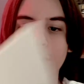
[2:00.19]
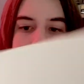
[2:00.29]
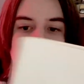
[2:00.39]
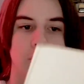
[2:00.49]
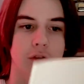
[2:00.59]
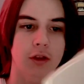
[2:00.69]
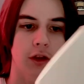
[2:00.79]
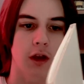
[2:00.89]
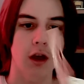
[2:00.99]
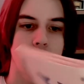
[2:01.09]
at first.
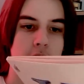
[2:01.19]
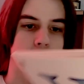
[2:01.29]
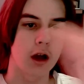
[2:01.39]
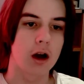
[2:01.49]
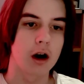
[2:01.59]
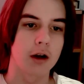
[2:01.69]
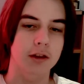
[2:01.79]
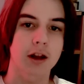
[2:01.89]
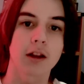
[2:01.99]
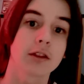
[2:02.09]
It's
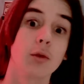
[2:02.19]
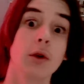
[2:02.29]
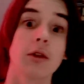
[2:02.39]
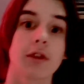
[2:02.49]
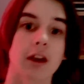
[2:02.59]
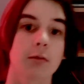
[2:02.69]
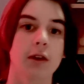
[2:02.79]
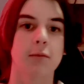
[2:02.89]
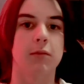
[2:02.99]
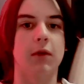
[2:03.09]
kind of like the Windows
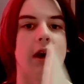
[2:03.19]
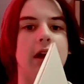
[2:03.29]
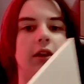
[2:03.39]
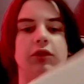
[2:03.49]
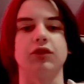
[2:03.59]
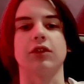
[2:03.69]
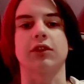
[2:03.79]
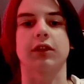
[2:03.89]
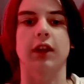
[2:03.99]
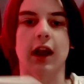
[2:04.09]
XP, and just
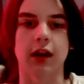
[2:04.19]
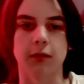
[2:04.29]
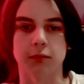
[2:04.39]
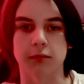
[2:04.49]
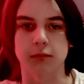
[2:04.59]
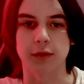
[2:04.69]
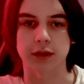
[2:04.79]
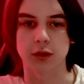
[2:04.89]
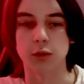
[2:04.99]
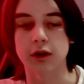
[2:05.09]
kind of
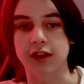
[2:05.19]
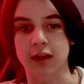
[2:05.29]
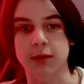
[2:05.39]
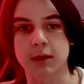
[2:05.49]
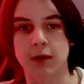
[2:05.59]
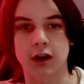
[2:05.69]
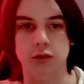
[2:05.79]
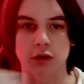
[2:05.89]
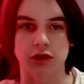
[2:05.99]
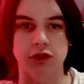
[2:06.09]
like the Windows XP
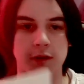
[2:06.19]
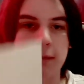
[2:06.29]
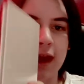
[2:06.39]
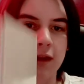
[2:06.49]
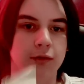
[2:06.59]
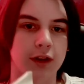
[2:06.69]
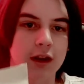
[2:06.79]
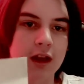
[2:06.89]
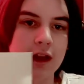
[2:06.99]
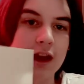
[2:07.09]
box, where it's just a
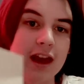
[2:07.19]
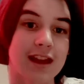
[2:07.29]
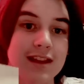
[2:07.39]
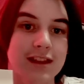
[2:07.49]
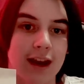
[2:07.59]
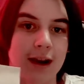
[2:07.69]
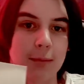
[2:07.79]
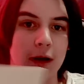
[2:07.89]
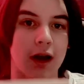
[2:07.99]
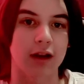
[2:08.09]
pamphlet inside a
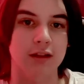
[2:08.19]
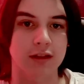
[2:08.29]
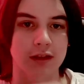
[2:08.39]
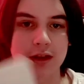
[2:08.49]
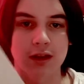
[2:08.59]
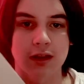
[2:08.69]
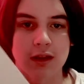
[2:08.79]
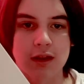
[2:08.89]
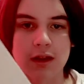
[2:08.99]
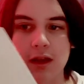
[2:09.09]
box.
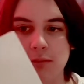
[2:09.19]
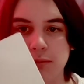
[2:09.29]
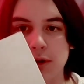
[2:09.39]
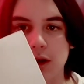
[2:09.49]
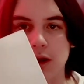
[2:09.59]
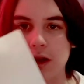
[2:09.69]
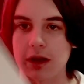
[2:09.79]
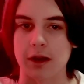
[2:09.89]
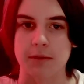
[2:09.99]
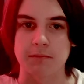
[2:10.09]

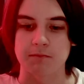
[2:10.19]
But,